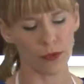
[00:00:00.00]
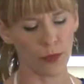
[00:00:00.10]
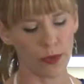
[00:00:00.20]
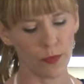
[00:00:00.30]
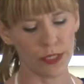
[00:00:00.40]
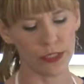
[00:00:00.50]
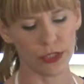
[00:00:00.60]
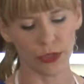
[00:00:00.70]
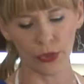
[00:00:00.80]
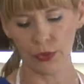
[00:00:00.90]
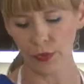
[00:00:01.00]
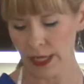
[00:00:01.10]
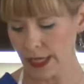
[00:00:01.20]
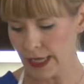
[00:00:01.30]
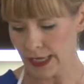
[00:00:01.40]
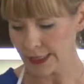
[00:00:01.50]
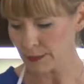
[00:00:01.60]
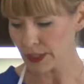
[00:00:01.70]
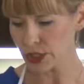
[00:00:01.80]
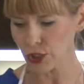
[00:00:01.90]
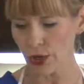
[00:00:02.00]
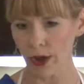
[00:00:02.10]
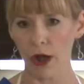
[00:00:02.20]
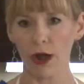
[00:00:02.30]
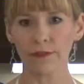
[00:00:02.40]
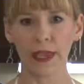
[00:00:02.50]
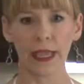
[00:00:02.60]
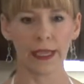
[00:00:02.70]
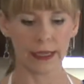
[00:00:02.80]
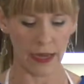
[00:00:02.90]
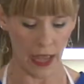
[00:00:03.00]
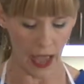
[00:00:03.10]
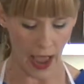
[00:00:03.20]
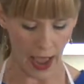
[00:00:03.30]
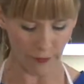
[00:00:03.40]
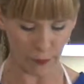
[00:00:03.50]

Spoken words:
So what I want to do is I'm going to start off, and I've